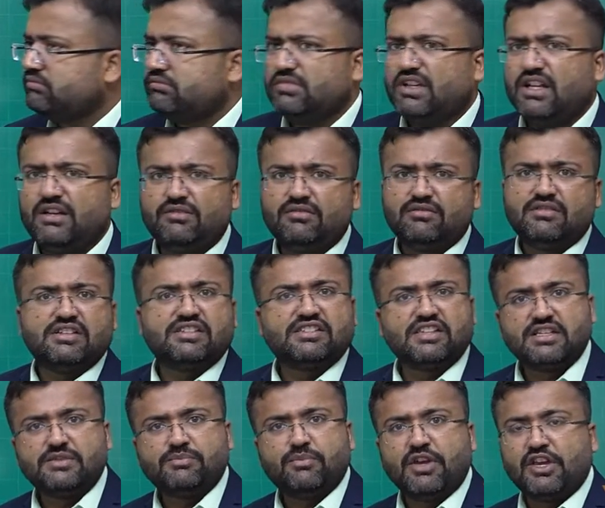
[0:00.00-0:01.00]
then
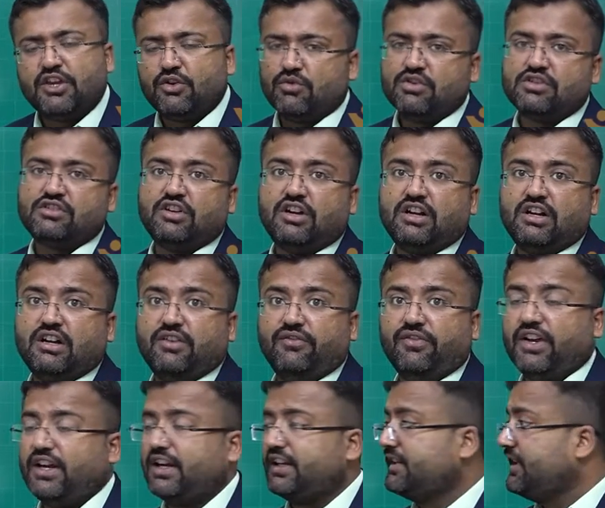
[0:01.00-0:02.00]
distance PQ is not a
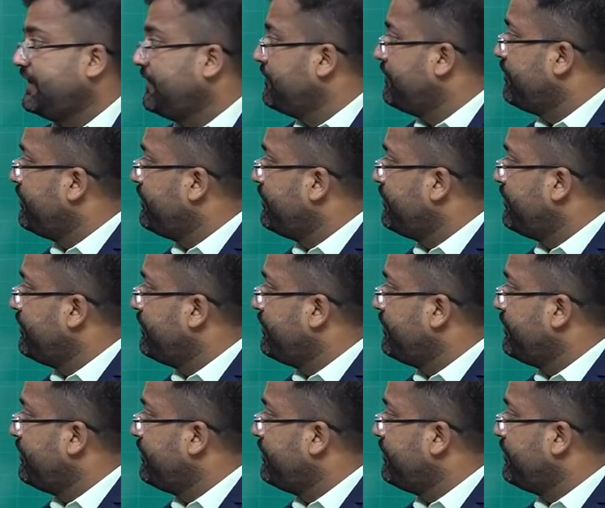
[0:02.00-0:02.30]
difficult thing.